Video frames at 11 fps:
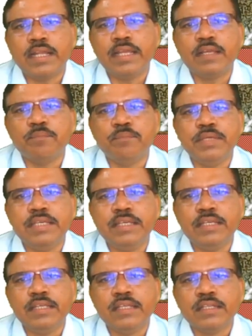take
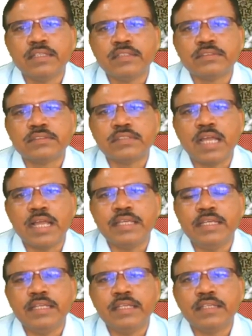b
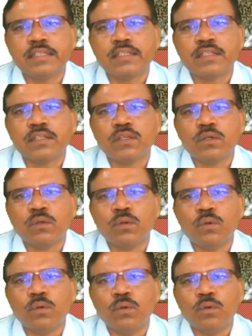sine
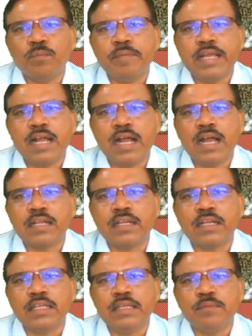omega
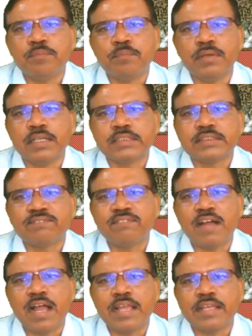t plus
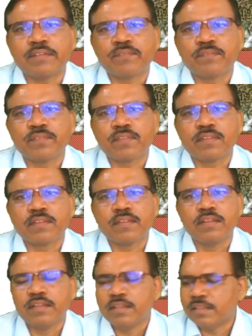phi.
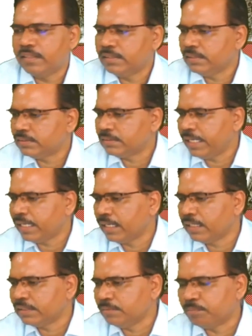This is
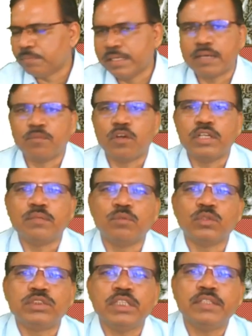second simple harmonic
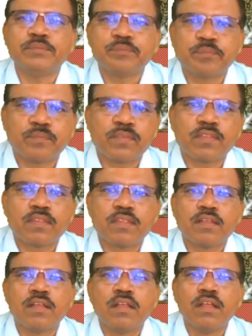motion
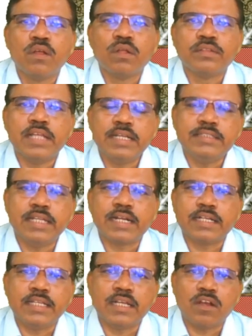that is
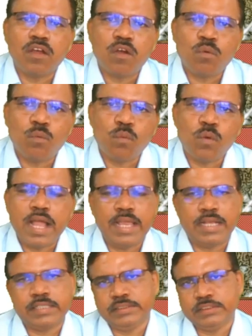acting along
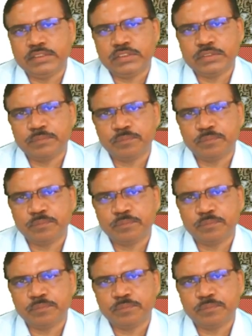y-axis.